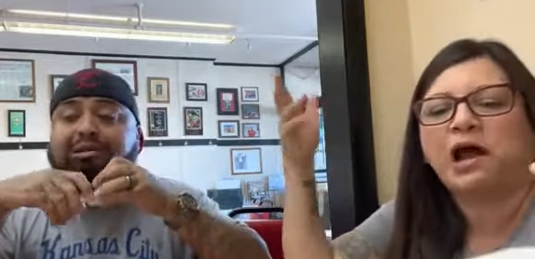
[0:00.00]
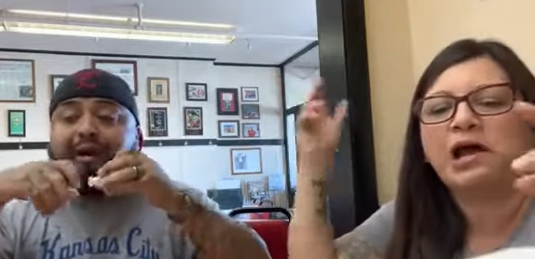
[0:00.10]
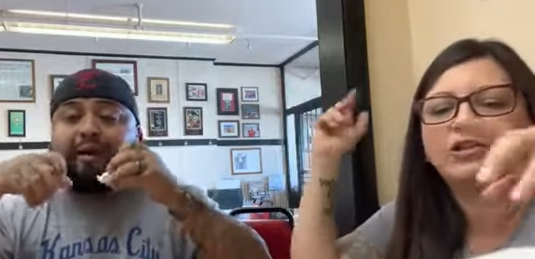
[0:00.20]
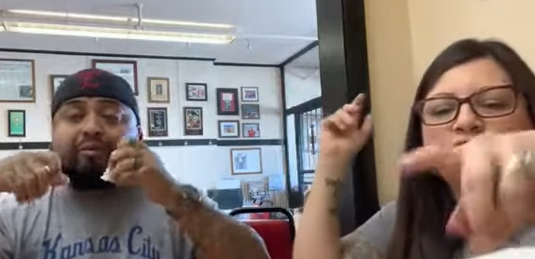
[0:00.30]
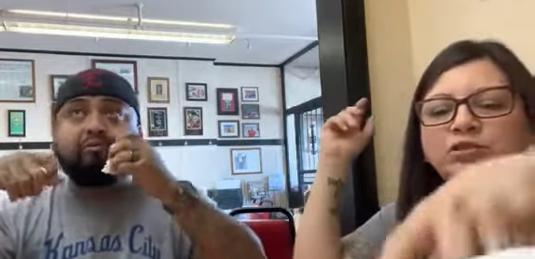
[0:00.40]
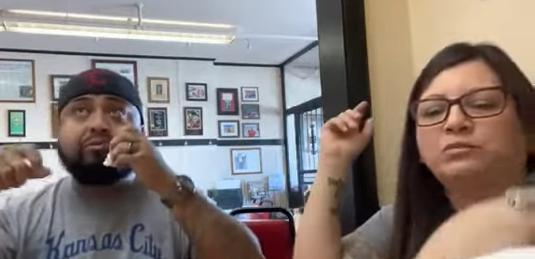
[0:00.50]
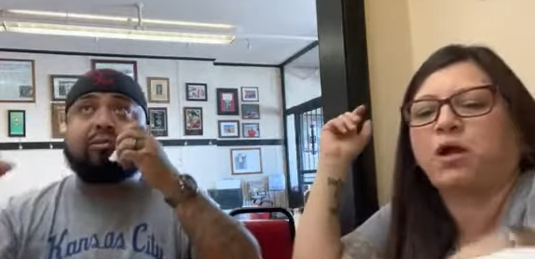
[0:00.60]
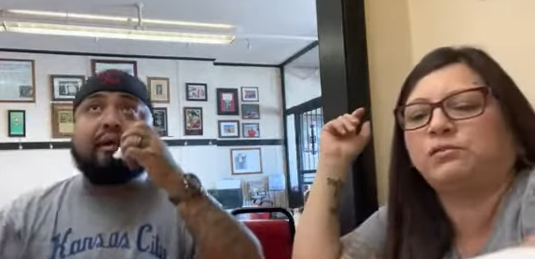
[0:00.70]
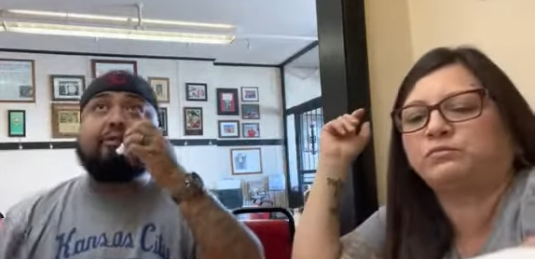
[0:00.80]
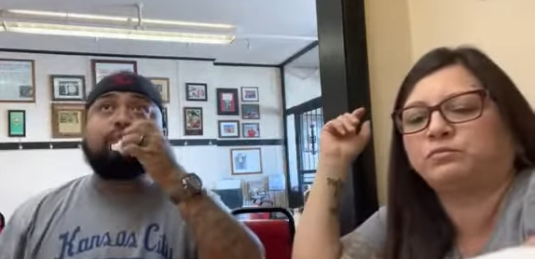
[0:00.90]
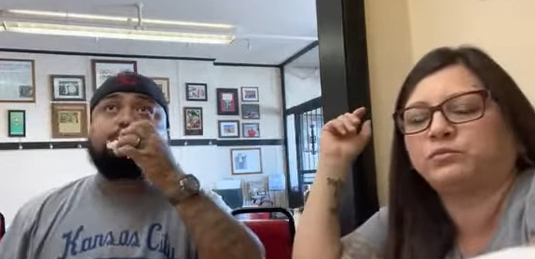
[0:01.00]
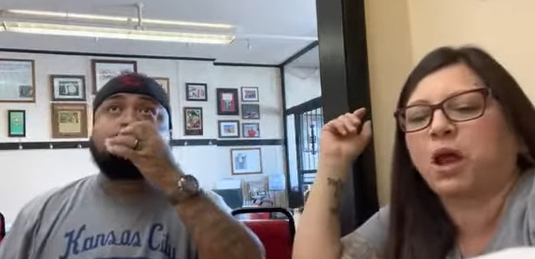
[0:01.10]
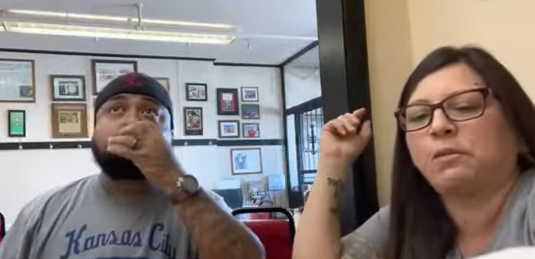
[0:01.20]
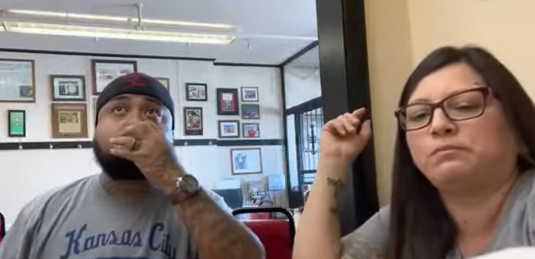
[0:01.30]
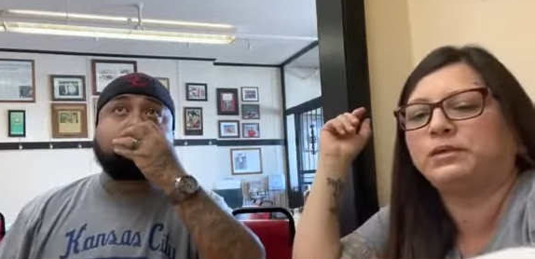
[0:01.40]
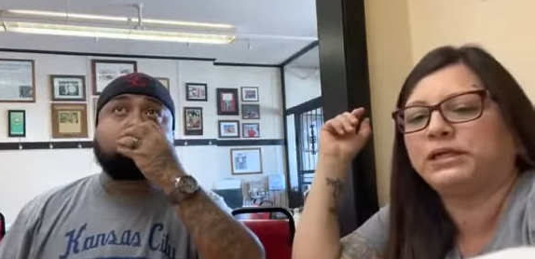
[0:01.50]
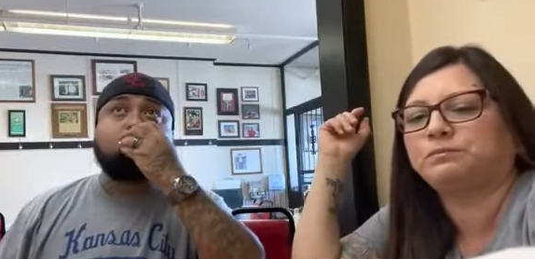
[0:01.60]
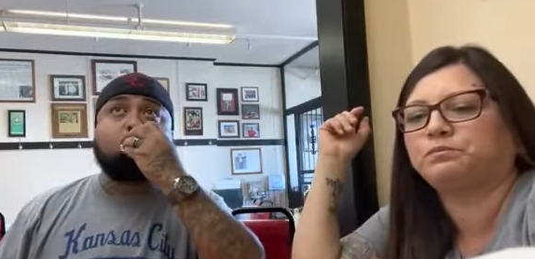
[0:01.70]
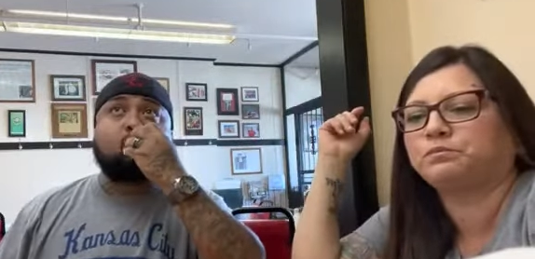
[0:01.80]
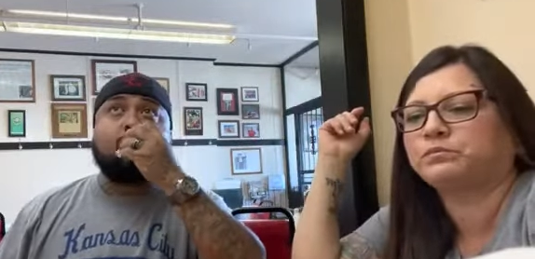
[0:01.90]
Speaker 1: Cash.
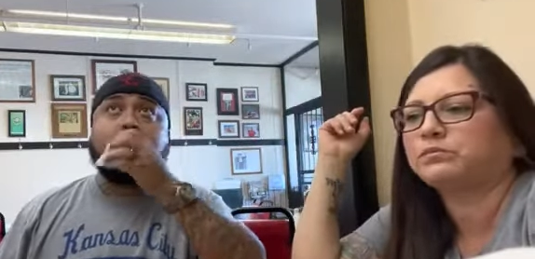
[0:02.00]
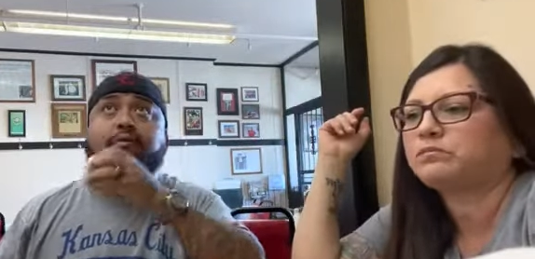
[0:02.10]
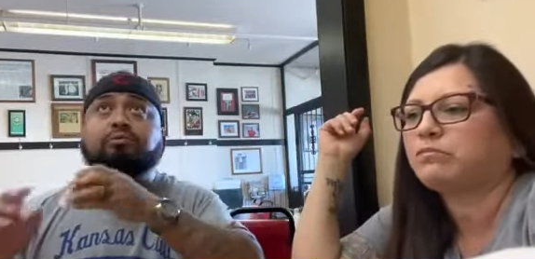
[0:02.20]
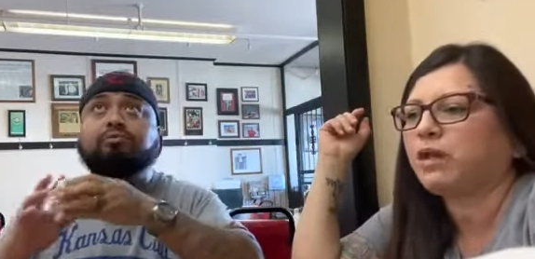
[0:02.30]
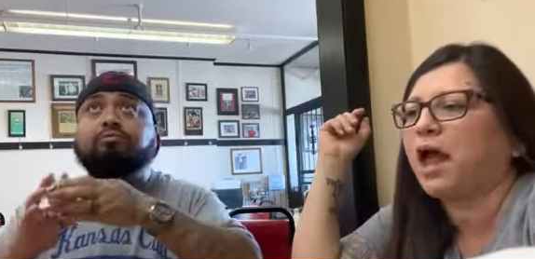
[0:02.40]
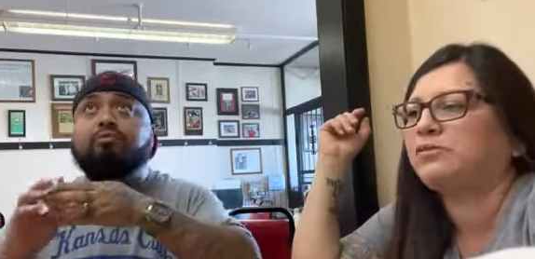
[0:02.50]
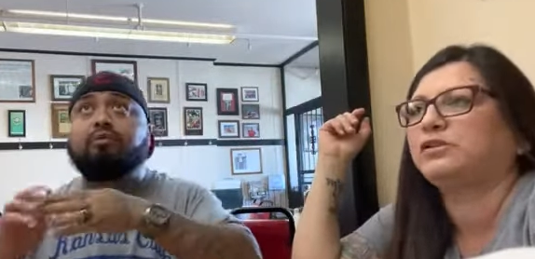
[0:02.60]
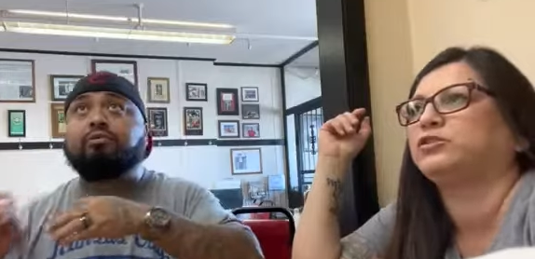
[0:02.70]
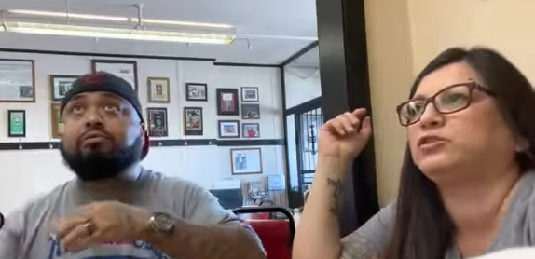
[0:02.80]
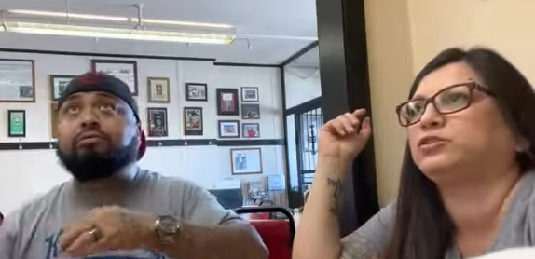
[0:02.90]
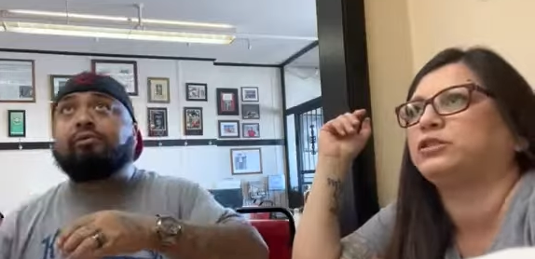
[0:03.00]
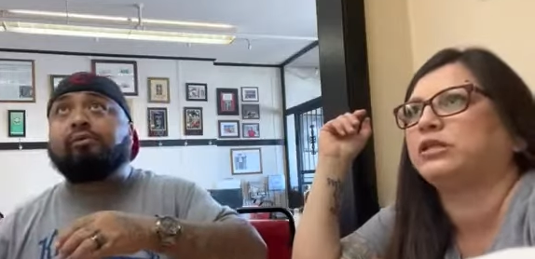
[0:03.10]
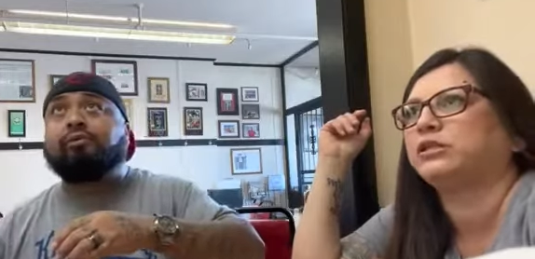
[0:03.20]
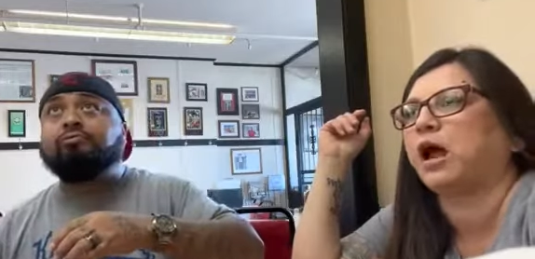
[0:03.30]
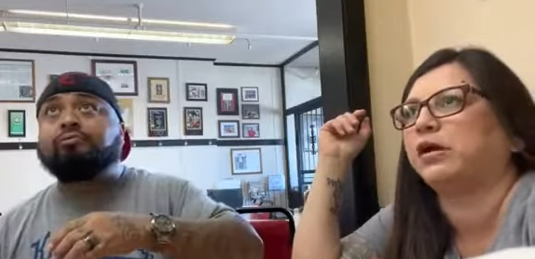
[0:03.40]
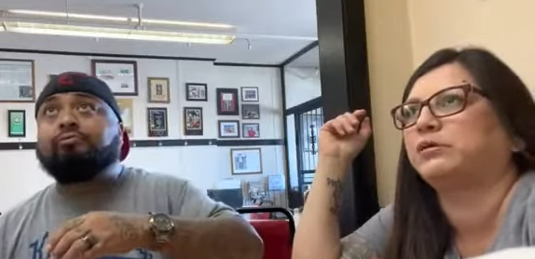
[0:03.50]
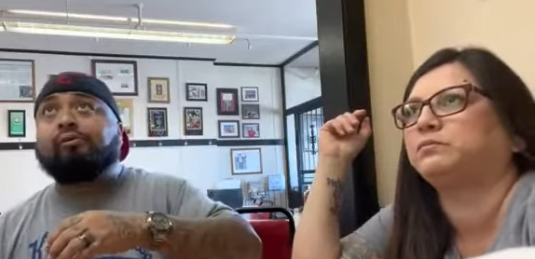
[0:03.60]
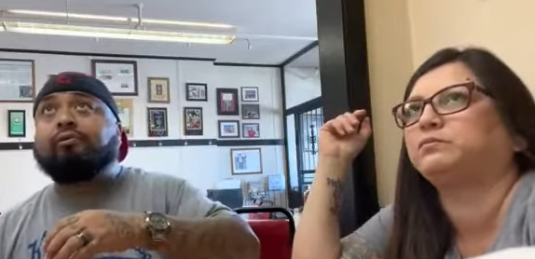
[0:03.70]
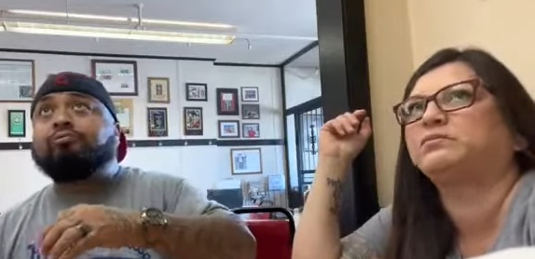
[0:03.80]
But I think Sergio says, um,